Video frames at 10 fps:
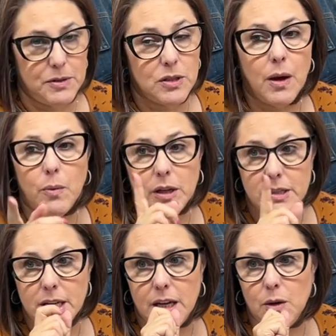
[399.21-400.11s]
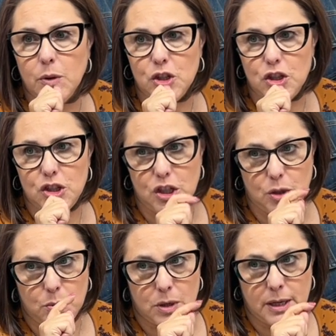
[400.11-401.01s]
So I will tell you what you do
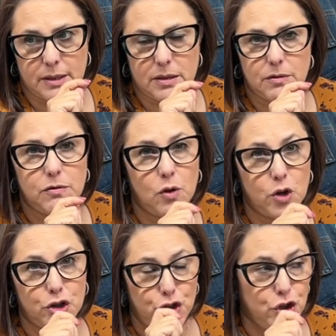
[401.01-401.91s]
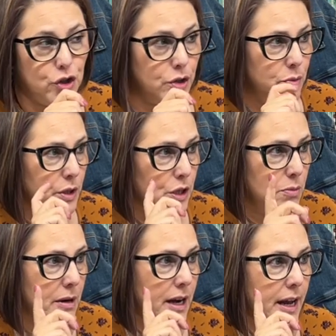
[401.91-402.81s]
want for sure when you
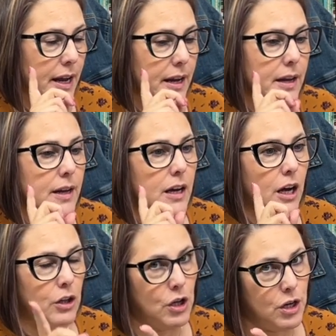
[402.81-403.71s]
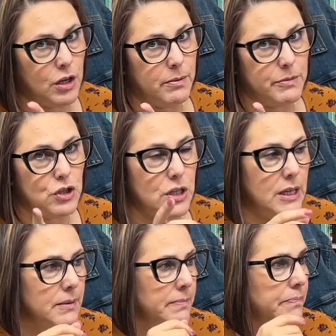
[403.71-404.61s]
buy a long arm
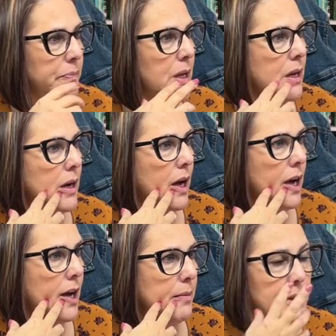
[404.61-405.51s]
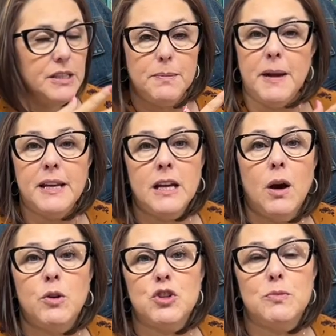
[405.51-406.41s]
machine, um, depending on
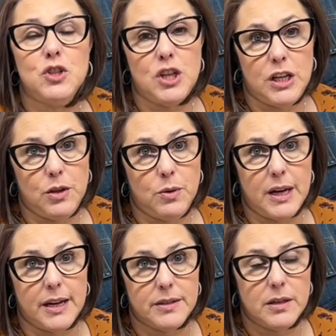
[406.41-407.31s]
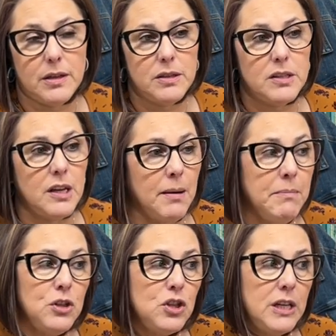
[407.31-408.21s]
which machine you get. Some
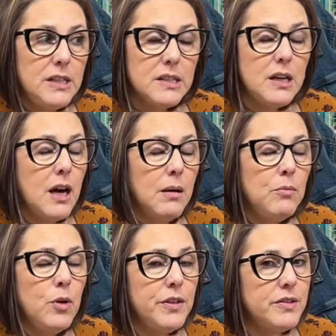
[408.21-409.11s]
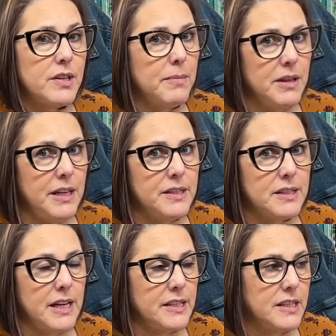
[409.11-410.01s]
machines come with some of these
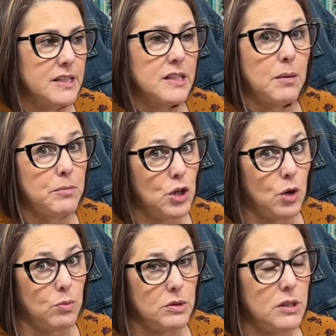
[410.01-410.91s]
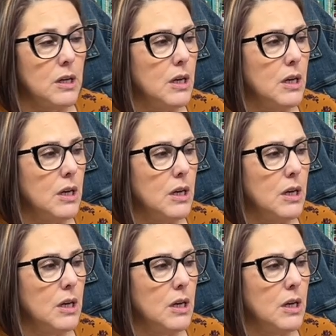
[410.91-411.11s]
things and some don't.